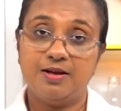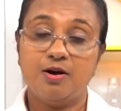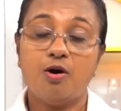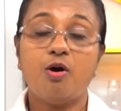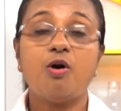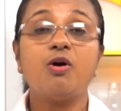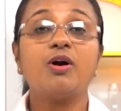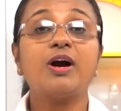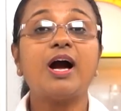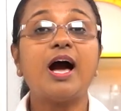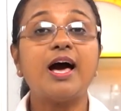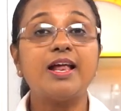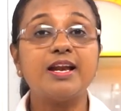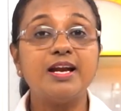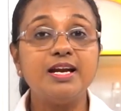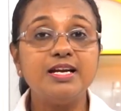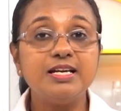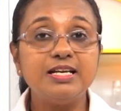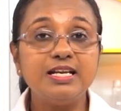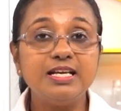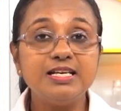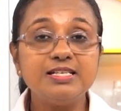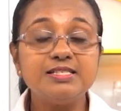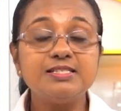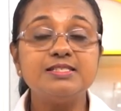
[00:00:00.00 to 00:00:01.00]
or
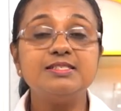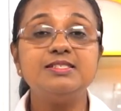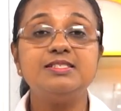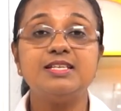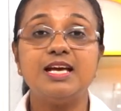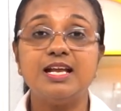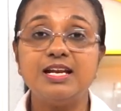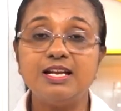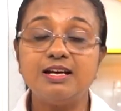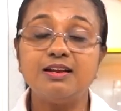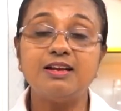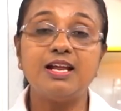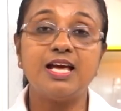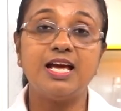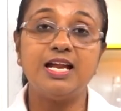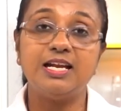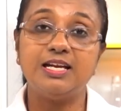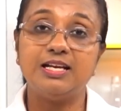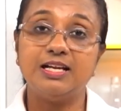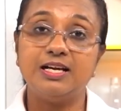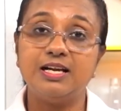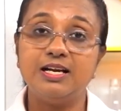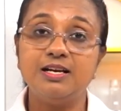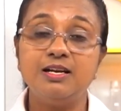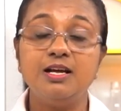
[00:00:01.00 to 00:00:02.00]
current is
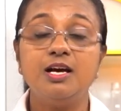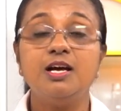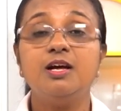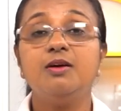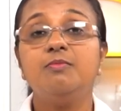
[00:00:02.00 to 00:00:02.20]
generated